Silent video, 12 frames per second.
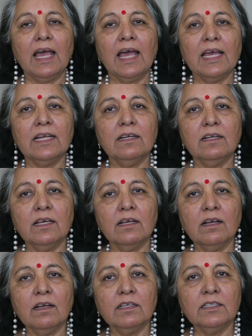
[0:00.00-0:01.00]
And
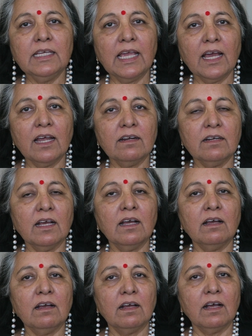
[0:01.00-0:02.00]
they are
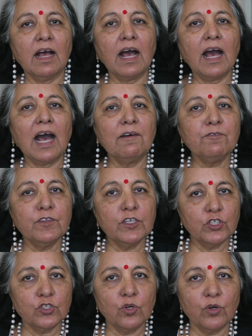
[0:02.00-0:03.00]
half
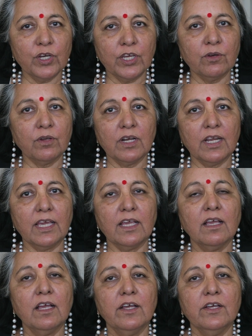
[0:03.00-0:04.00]
the story
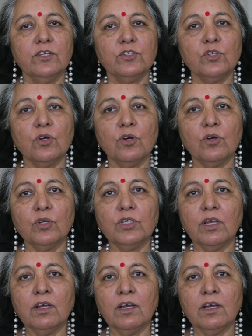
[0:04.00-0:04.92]
only. So